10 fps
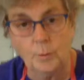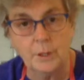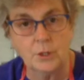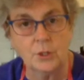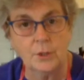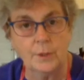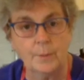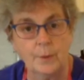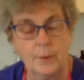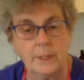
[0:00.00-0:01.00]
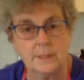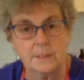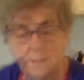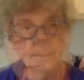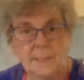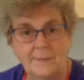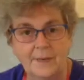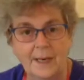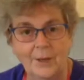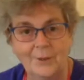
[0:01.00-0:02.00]
you enjoy them, boys. Bye for
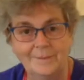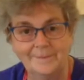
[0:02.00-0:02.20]
now.